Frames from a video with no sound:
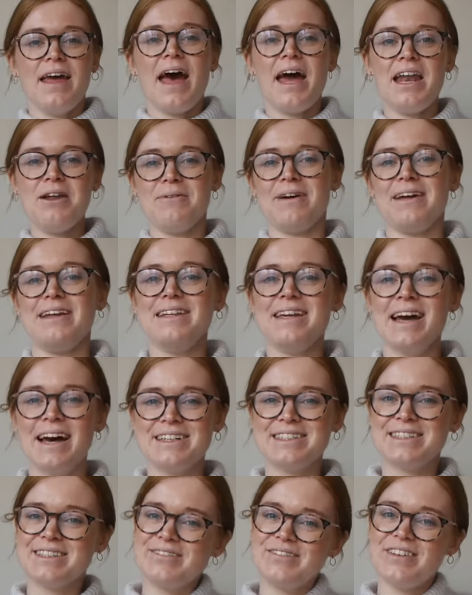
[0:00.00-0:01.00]
Anyway,
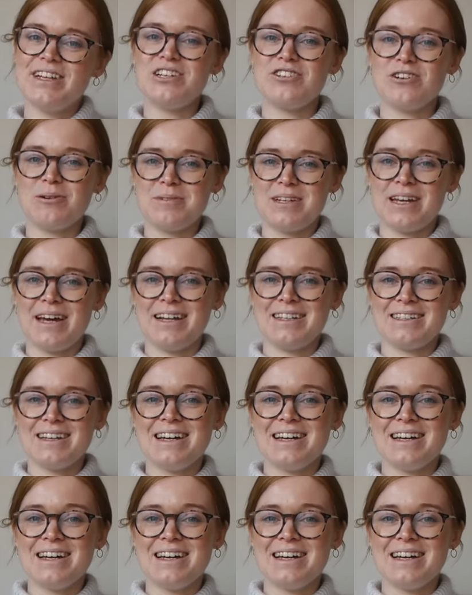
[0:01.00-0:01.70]
yes, finished object.